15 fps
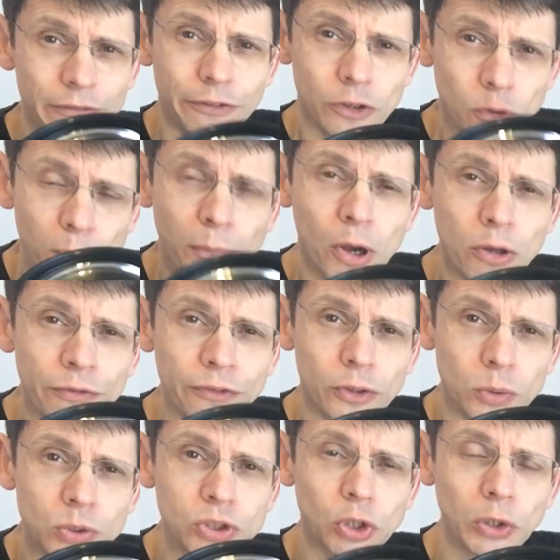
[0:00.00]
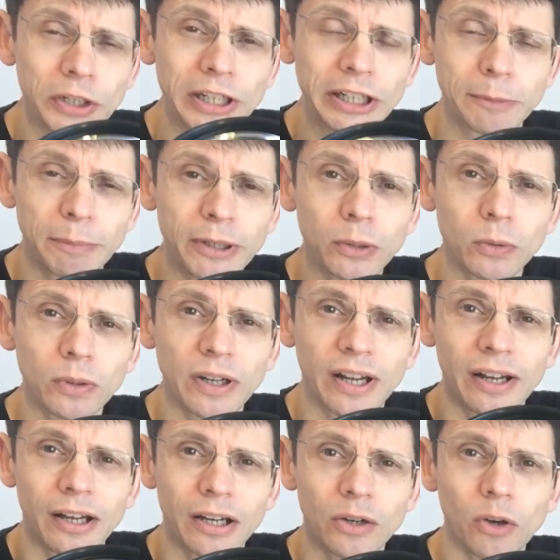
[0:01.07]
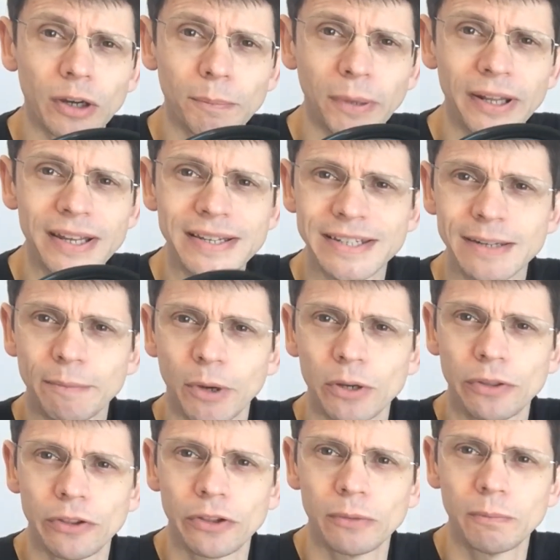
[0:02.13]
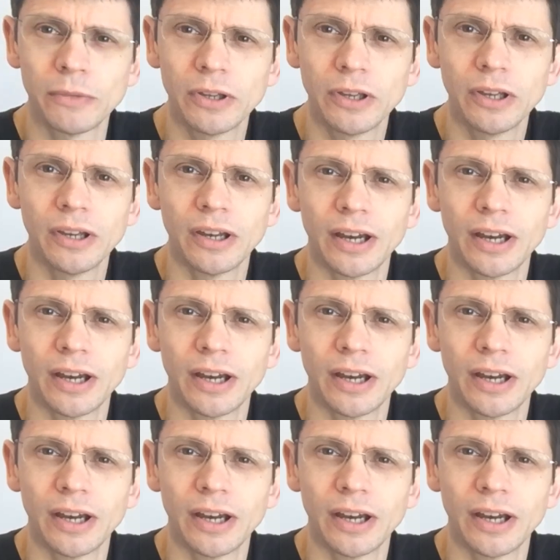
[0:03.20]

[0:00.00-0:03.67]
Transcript: both feel solidly built, quite pleasing, both of them.